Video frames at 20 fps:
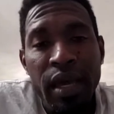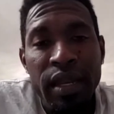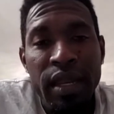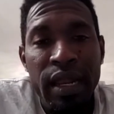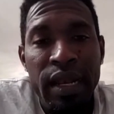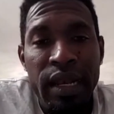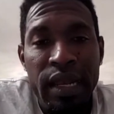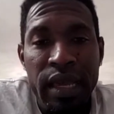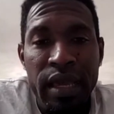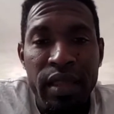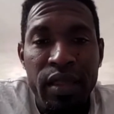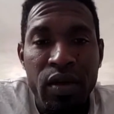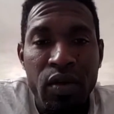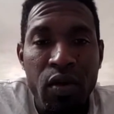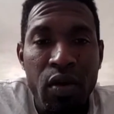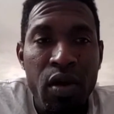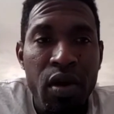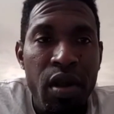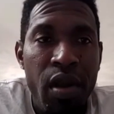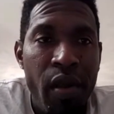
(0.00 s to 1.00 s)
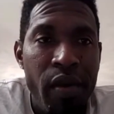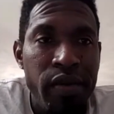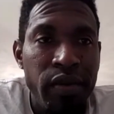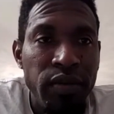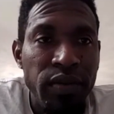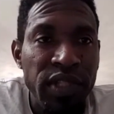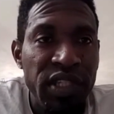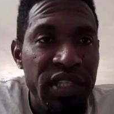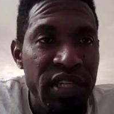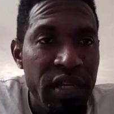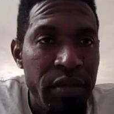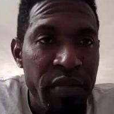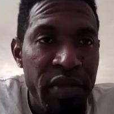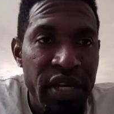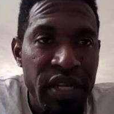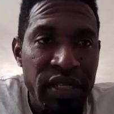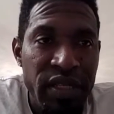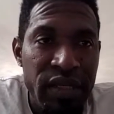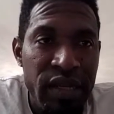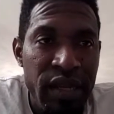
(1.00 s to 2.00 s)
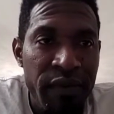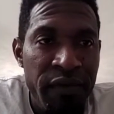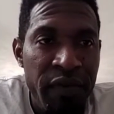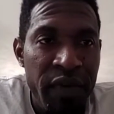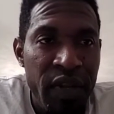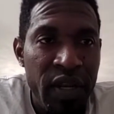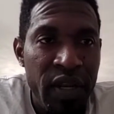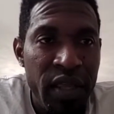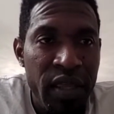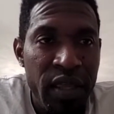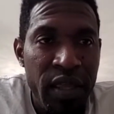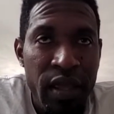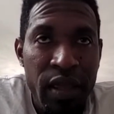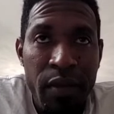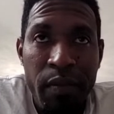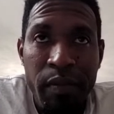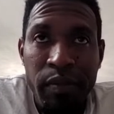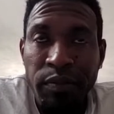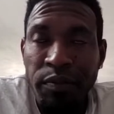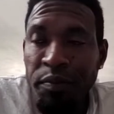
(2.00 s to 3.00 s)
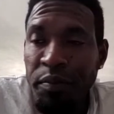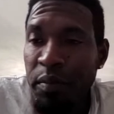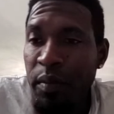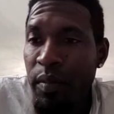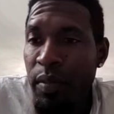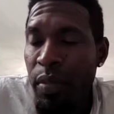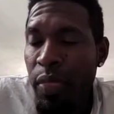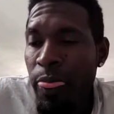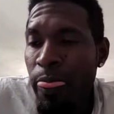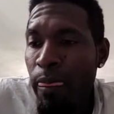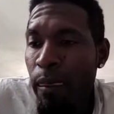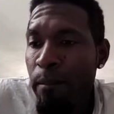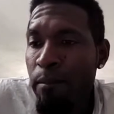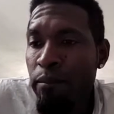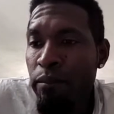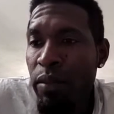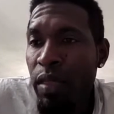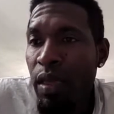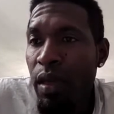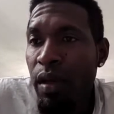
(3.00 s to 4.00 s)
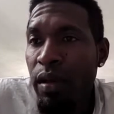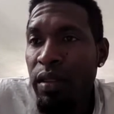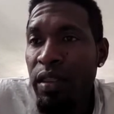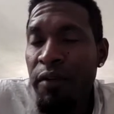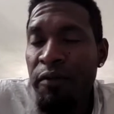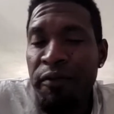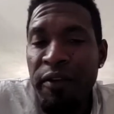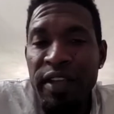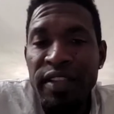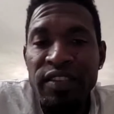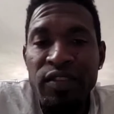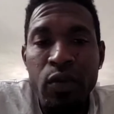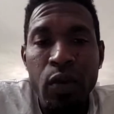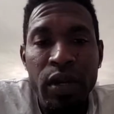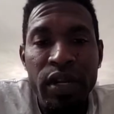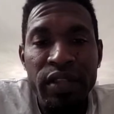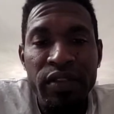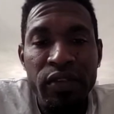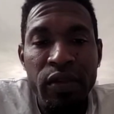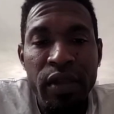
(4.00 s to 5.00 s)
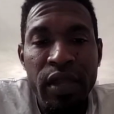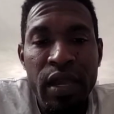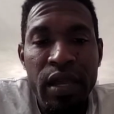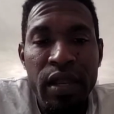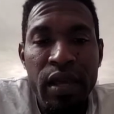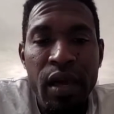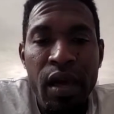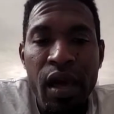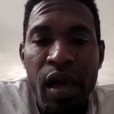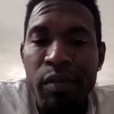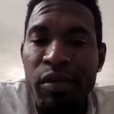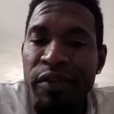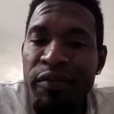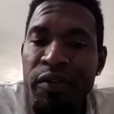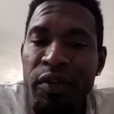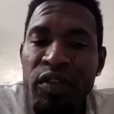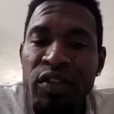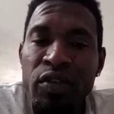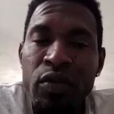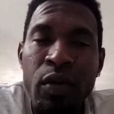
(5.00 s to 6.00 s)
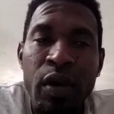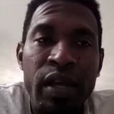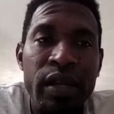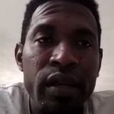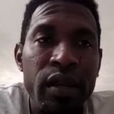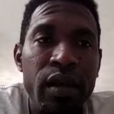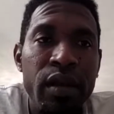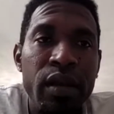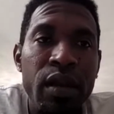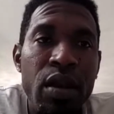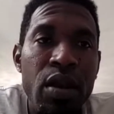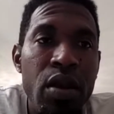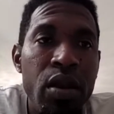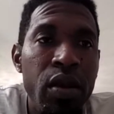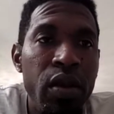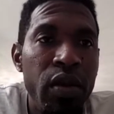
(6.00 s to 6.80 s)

Another late goal, 10 minutes left in the game defense all it together, you, squandered